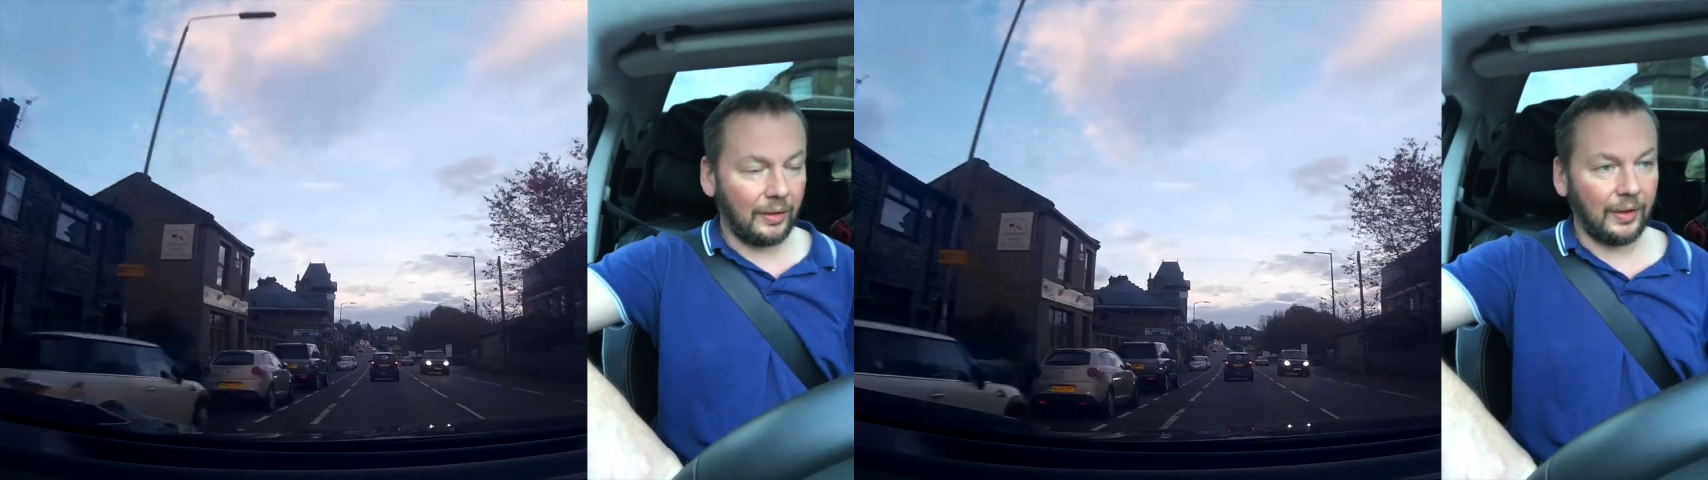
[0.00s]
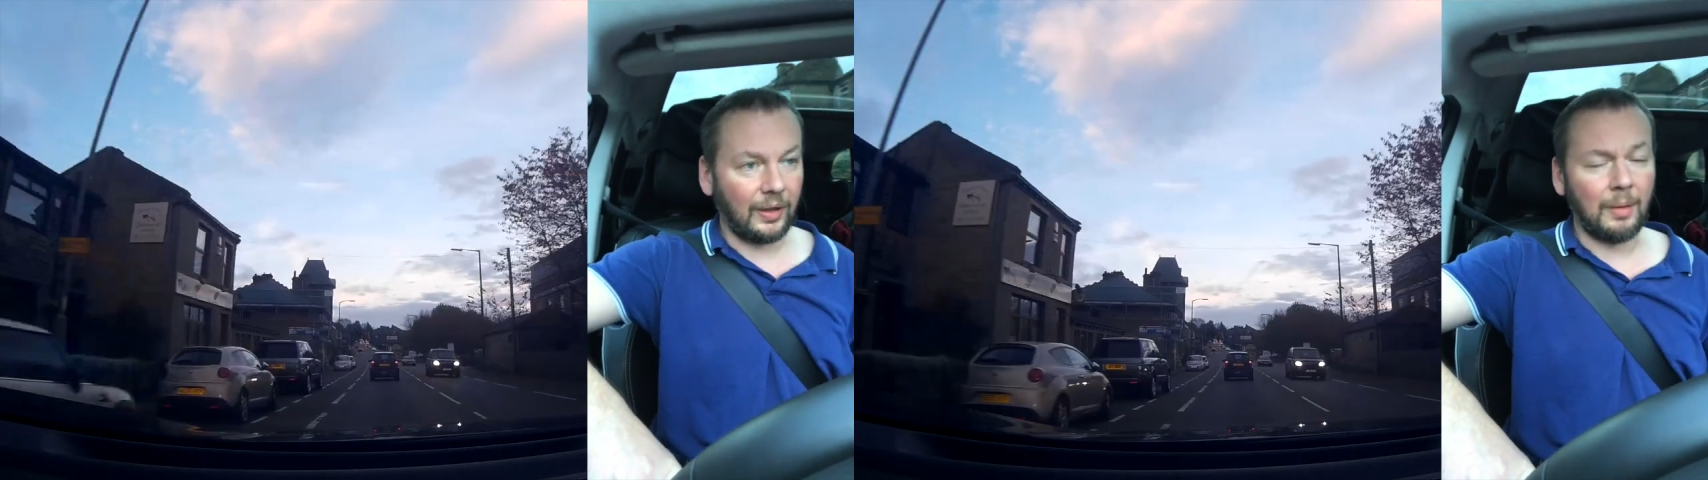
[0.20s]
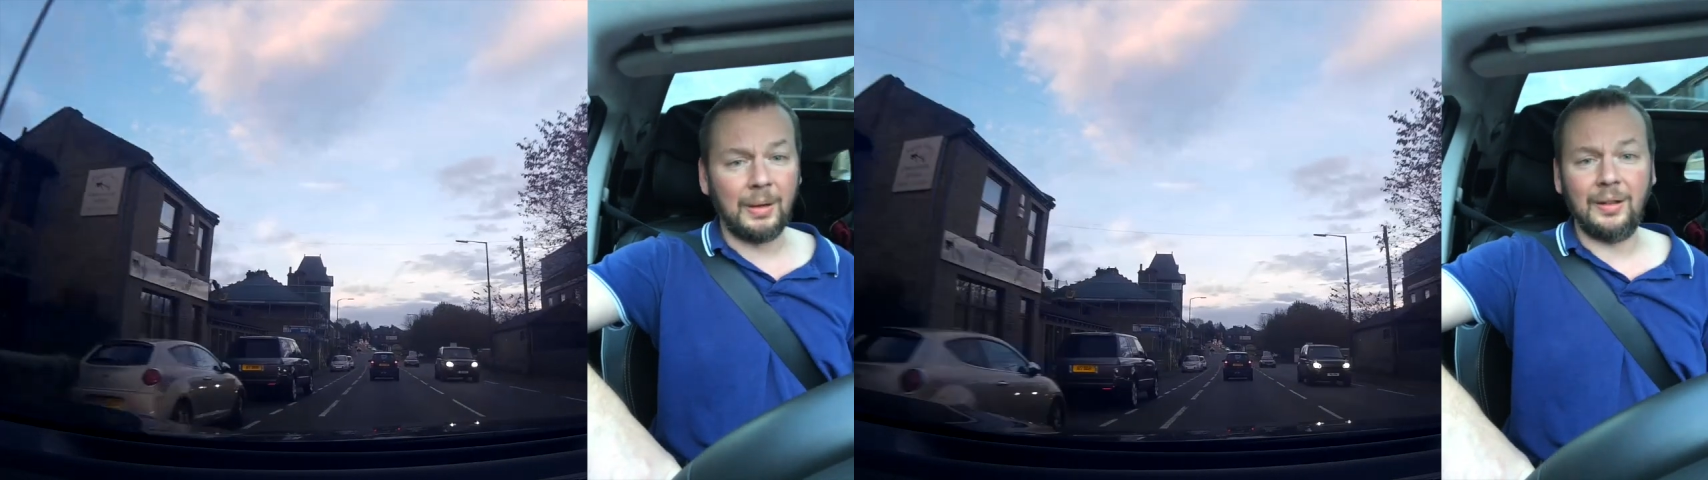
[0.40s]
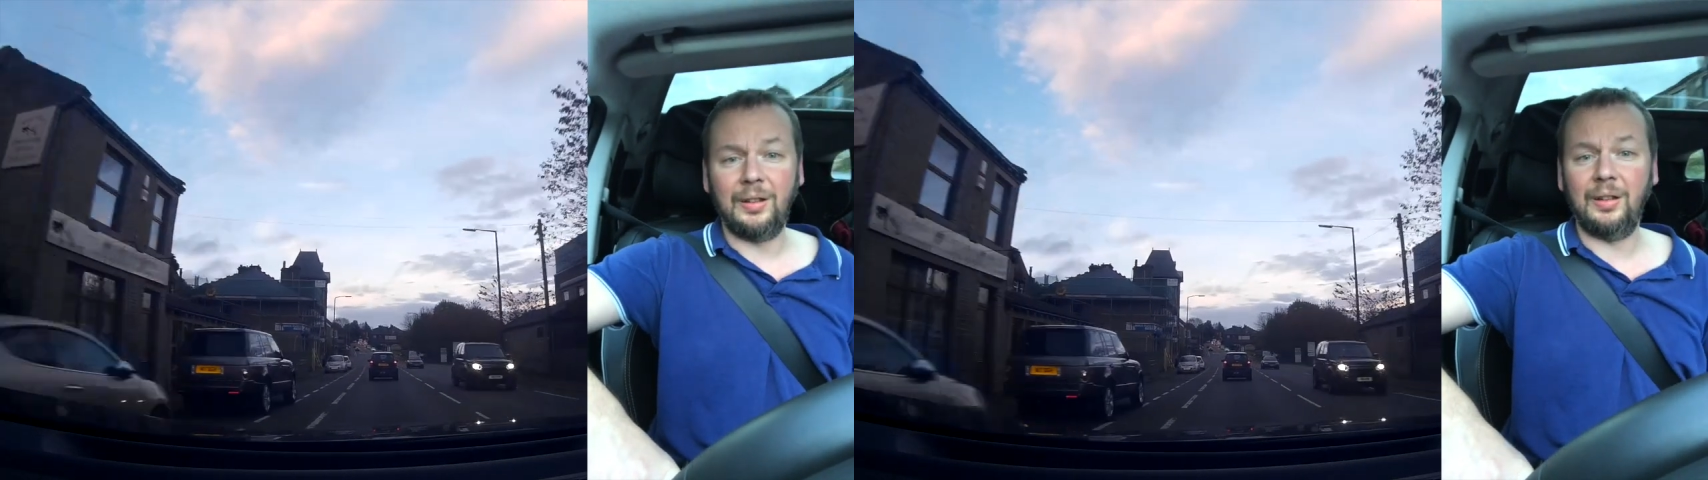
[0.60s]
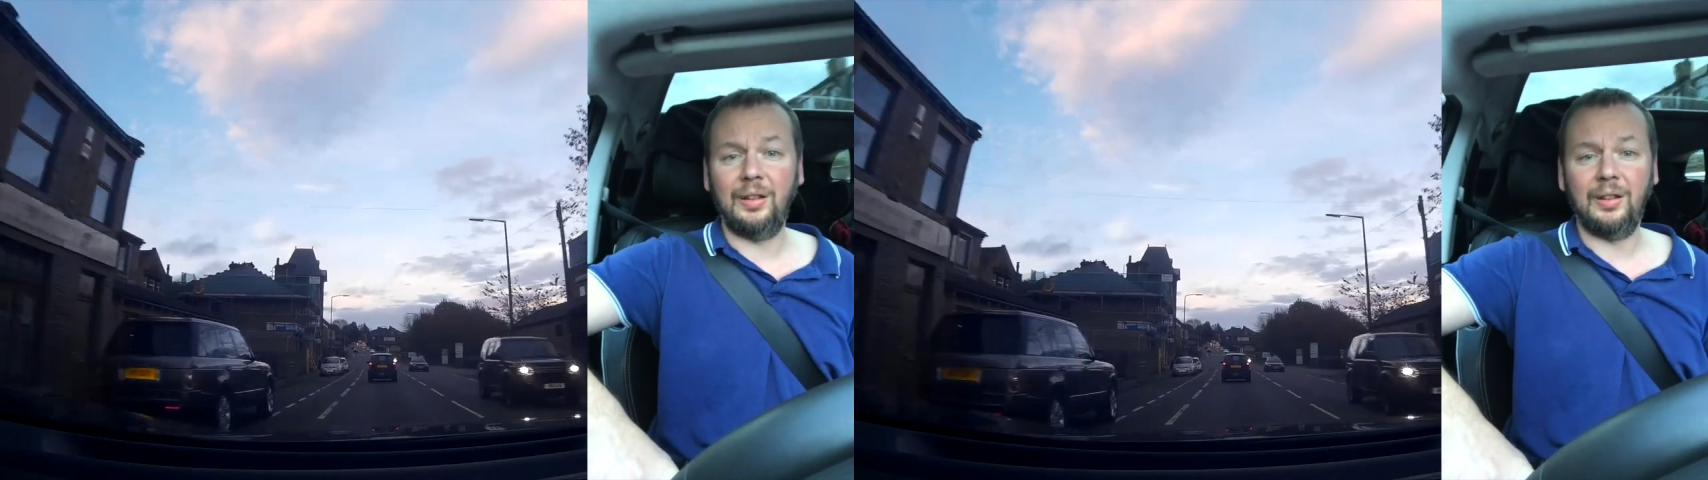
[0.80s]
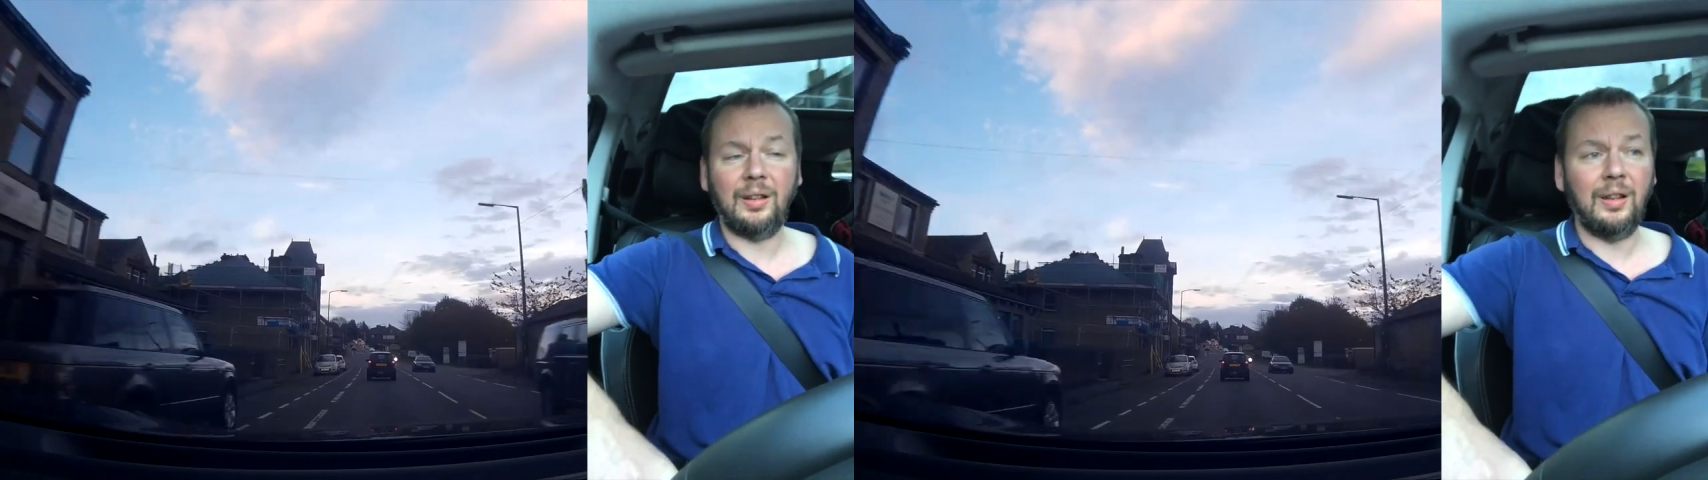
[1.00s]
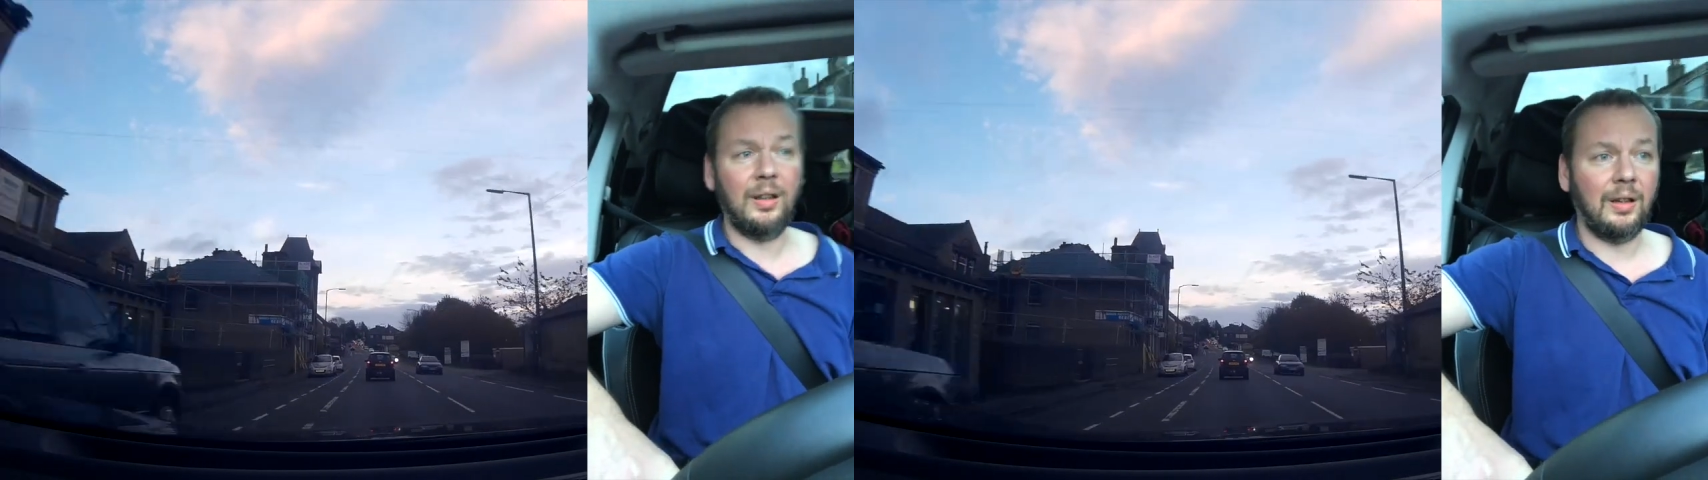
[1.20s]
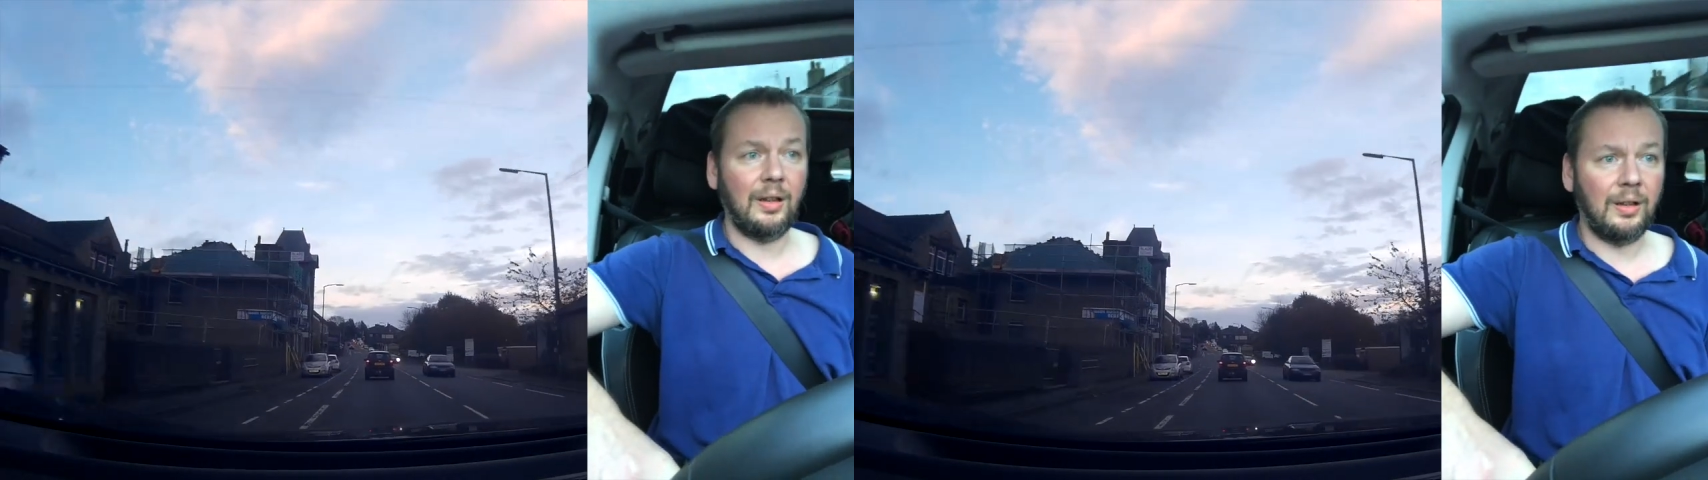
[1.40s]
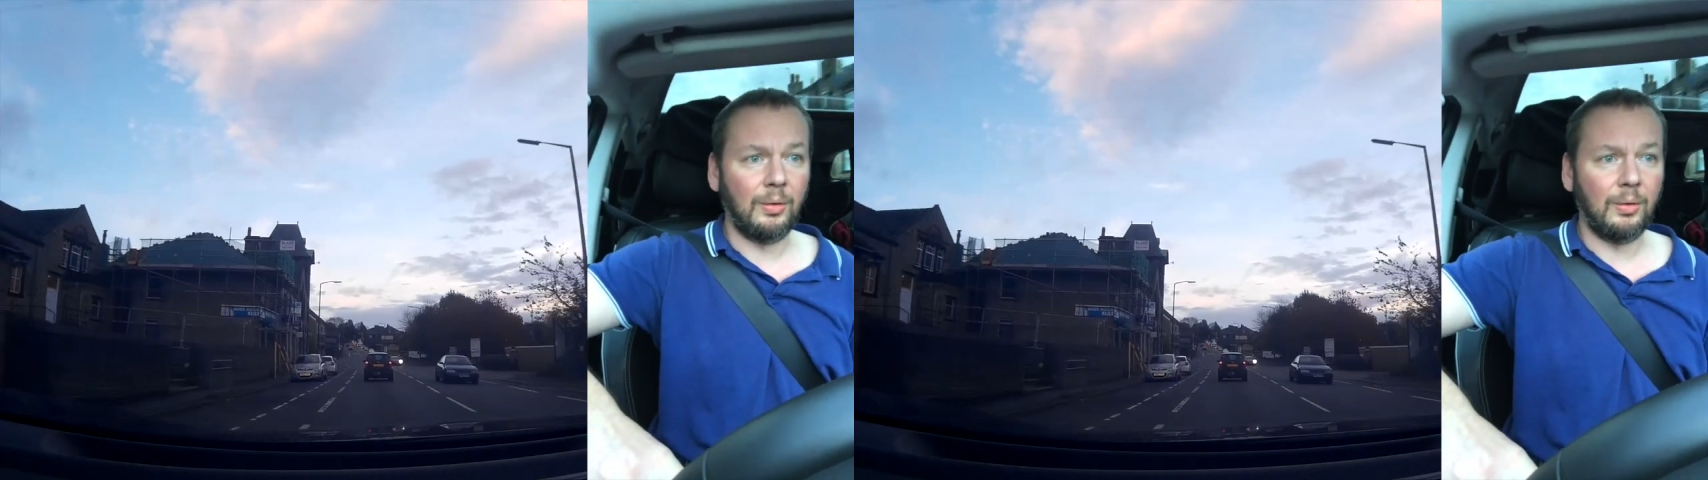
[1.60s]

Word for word: the comments I